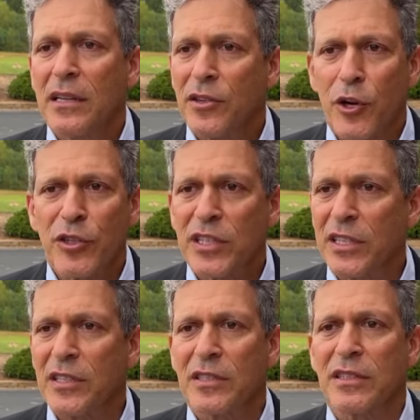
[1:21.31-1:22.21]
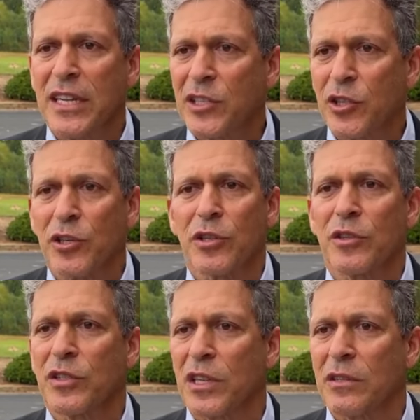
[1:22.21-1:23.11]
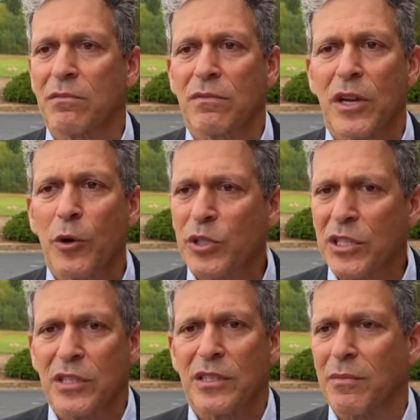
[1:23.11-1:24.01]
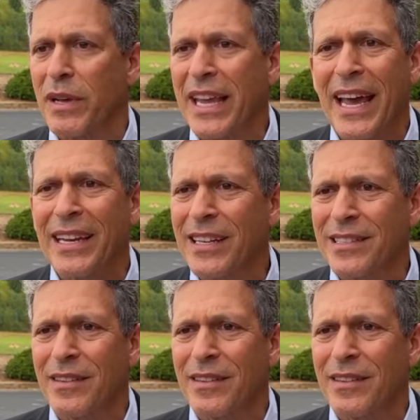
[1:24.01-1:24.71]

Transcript: nurses and teachers and coaches and mechanics,